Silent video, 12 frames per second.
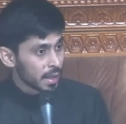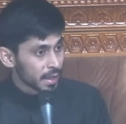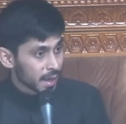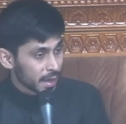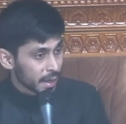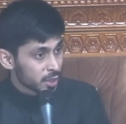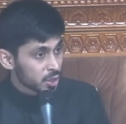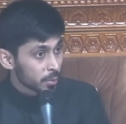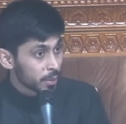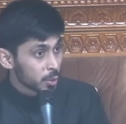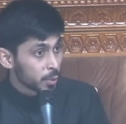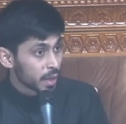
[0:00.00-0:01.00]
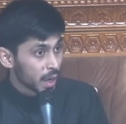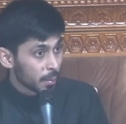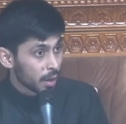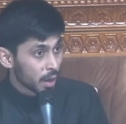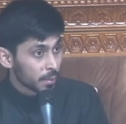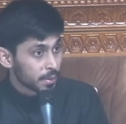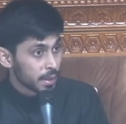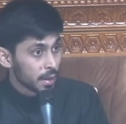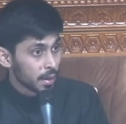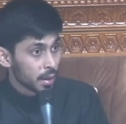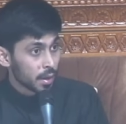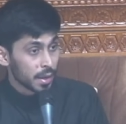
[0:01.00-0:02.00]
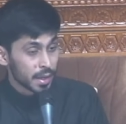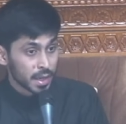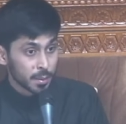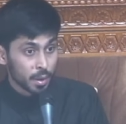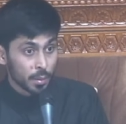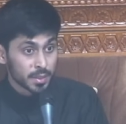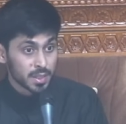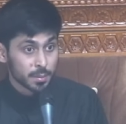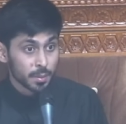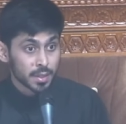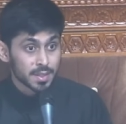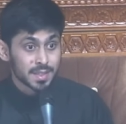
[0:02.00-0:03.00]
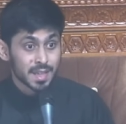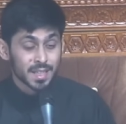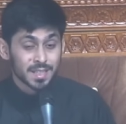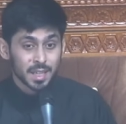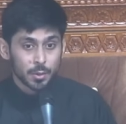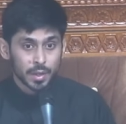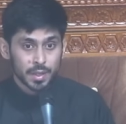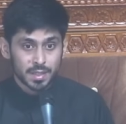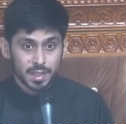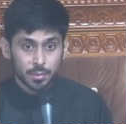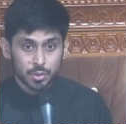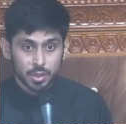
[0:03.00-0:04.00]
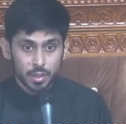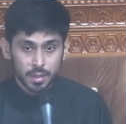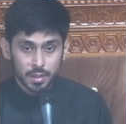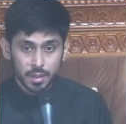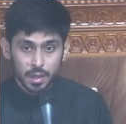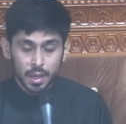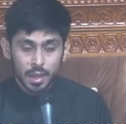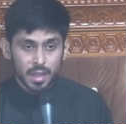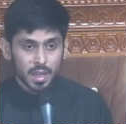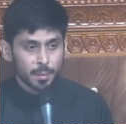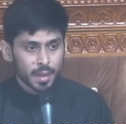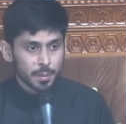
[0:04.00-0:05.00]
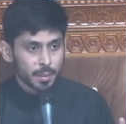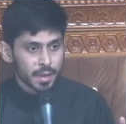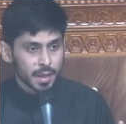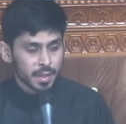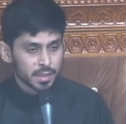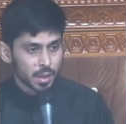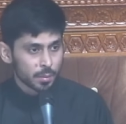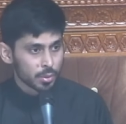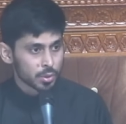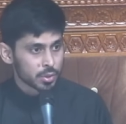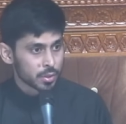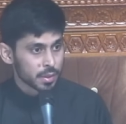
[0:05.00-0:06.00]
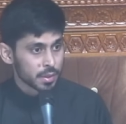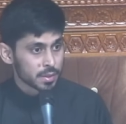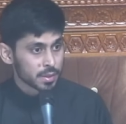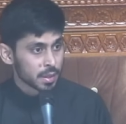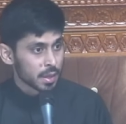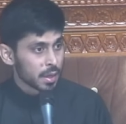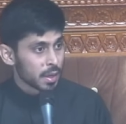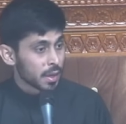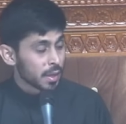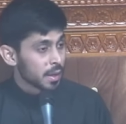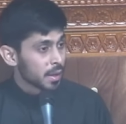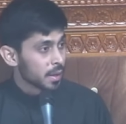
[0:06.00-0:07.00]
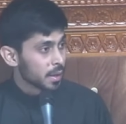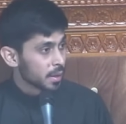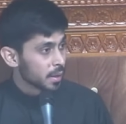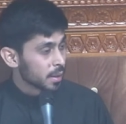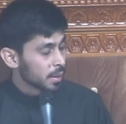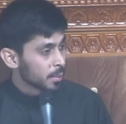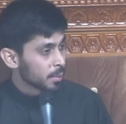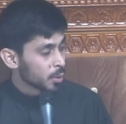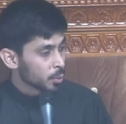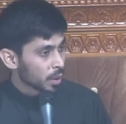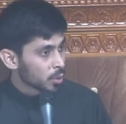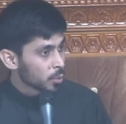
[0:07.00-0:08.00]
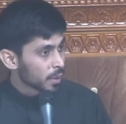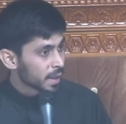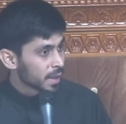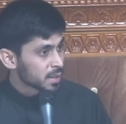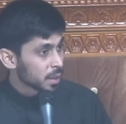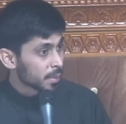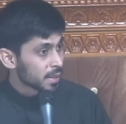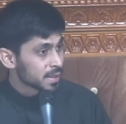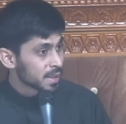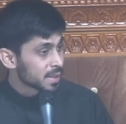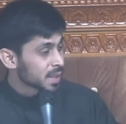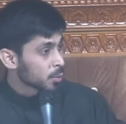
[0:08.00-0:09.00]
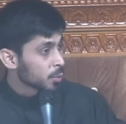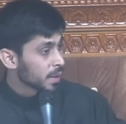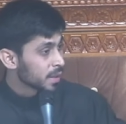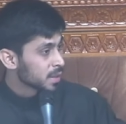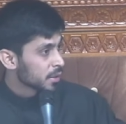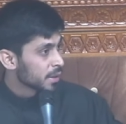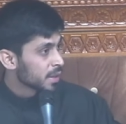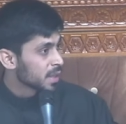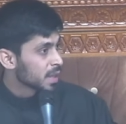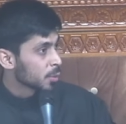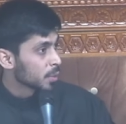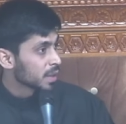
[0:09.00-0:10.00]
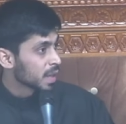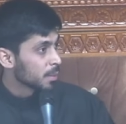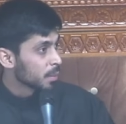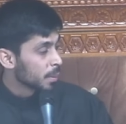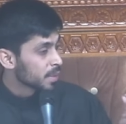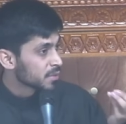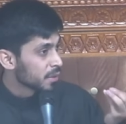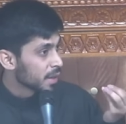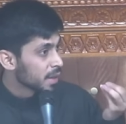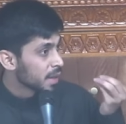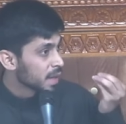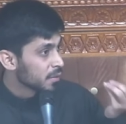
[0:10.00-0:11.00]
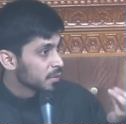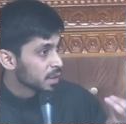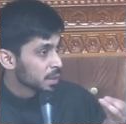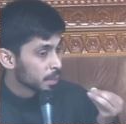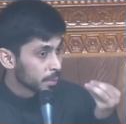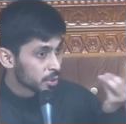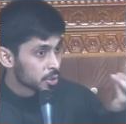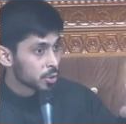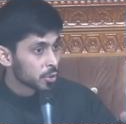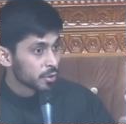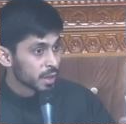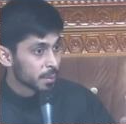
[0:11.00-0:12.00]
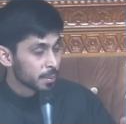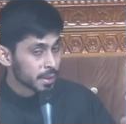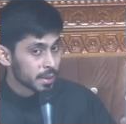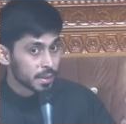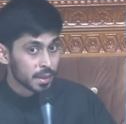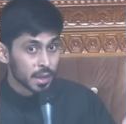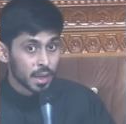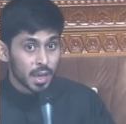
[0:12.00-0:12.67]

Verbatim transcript: the connection between Abu Abdullah and Imam Zaman stands out exceptionally. There are many, many examples to this. Uh, but one quick example is this that is narrated that when the Imam is finally given the permission to reappear,